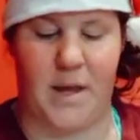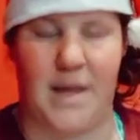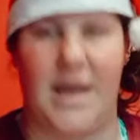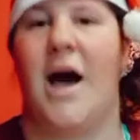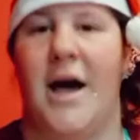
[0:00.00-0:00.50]

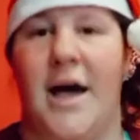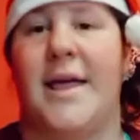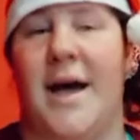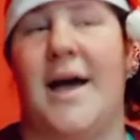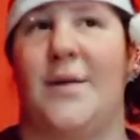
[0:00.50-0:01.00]
Yeah,
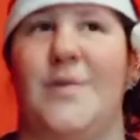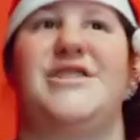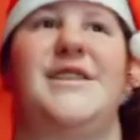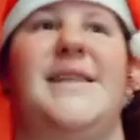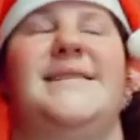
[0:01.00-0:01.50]
it
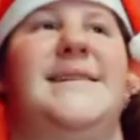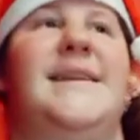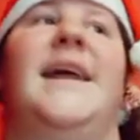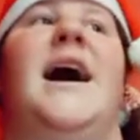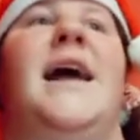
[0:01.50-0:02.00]
was
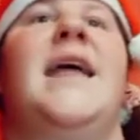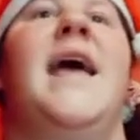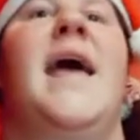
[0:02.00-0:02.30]
2009.